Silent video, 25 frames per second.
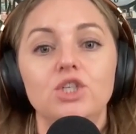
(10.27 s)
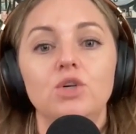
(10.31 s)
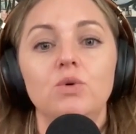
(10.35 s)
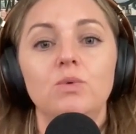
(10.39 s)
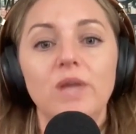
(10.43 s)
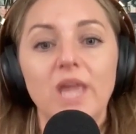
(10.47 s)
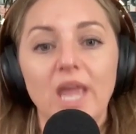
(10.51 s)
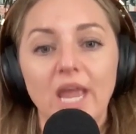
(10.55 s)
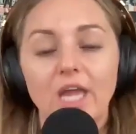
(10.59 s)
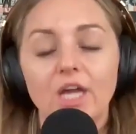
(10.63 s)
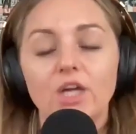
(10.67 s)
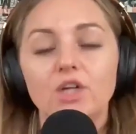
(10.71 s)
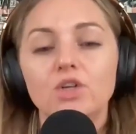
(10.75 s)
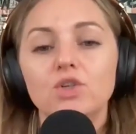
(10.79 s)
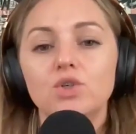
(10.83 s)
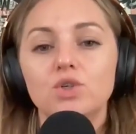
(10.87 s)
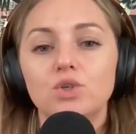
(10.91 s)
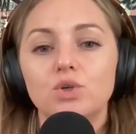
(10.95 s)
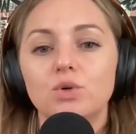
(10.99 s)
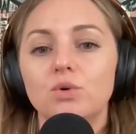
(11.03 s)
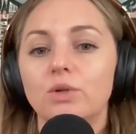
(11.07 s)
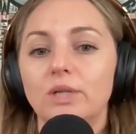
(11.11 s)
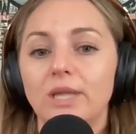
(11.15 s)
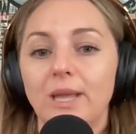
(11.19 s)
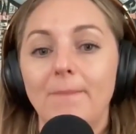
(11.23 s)
you can't
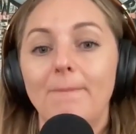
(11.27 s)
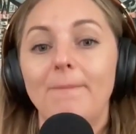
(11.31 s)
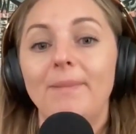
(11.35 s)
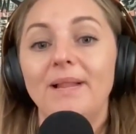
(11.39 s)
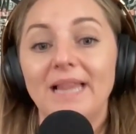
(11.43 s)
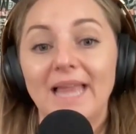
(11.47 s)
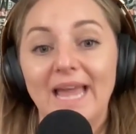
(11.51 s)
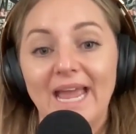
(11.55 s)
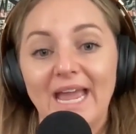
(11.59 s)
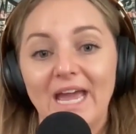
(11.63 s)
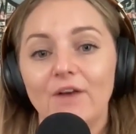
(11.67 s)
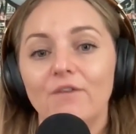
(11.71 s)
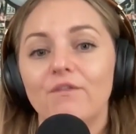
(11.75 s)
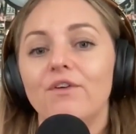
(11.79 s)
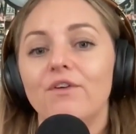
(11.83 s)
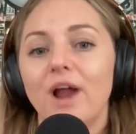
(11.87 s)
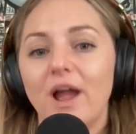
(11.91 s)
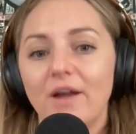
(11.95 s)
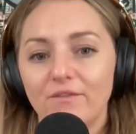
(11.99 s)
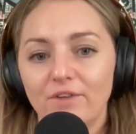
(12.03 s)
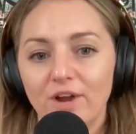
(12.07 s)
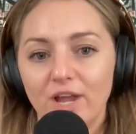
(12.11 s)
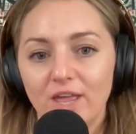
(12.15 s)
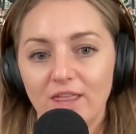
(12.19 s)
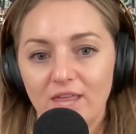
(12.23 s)
truly plan for
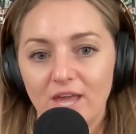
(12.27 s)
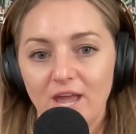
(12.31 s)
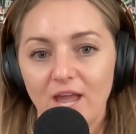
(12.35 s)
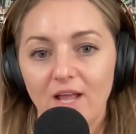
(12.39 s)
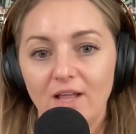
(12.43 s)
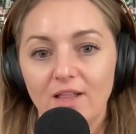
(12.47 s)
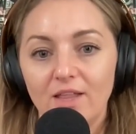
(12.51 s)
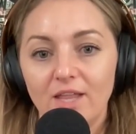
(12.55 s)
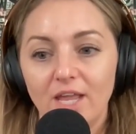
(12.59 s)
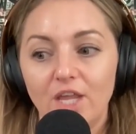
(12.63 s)
everything.